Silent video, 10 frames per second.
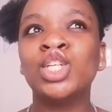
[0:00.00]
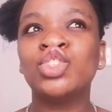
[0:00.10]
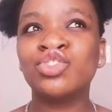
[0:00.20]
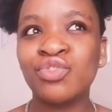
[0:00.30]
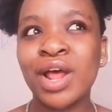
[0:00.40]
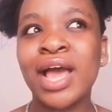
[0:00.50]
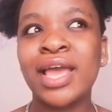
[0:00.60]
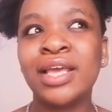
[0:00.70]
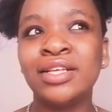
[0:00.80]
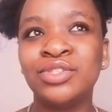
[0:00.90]

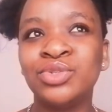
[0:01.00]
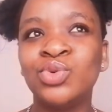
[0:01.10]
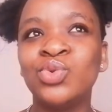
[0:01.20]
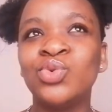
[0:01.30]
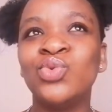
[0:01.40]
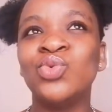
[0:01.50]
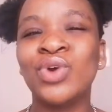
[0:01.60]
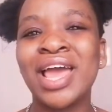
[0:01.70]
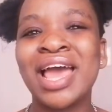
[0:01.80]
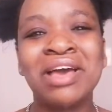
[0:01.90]
try to
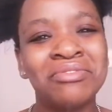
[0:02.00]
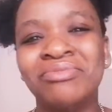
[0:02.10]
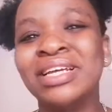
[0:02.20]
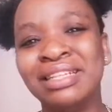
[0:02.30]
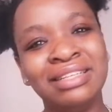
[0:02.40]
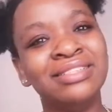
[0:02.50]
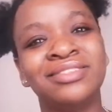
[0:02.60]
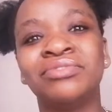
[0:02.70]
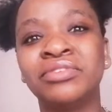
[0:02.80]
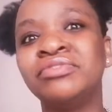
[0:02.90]
have at
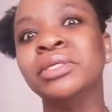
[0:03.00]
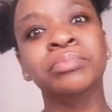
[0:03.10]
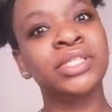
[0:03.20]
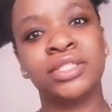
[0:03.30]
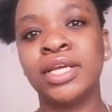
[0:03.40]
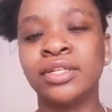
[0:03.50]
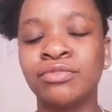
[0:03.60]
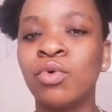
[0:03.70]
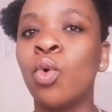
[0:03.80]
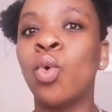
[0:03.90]
least 50%
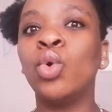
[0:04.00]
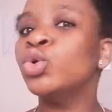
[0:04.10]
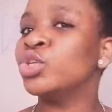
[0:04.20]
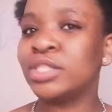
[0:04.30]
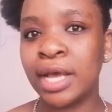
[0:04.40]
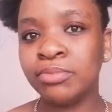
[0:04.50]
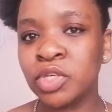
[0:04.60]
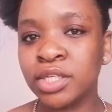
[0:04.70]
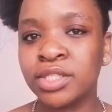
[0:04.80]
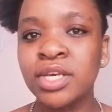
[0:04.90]
for all your
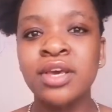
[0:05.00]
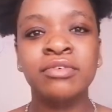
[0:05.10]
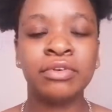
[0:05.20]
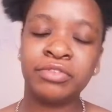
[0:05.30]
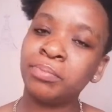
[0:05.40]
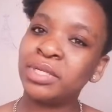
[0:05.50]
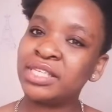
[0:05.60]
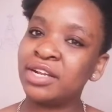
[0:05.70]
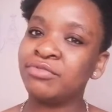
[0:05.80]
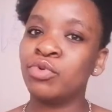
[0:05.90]
subjects,
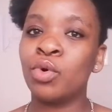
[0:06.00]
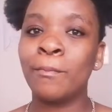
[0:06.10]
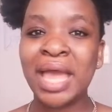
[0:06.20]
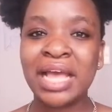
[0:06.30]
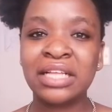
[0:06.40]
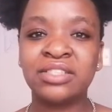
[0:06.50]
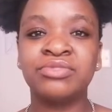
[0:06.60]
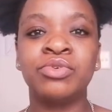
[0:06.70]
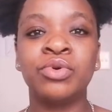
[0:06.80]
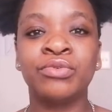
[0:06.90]
50% for maths,
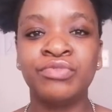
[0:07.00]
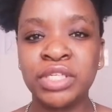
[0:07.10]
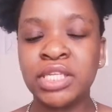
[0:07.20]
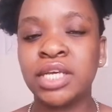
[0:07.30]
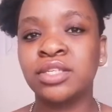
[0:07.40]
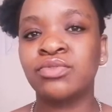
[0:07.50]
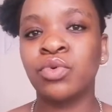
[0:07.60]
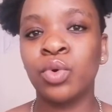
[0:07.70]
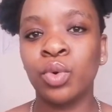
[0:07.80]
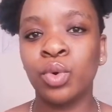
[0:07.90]
for physics,
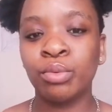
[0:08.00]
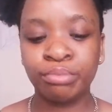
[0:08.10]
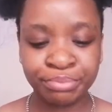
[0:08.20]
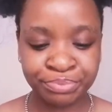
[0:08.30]
for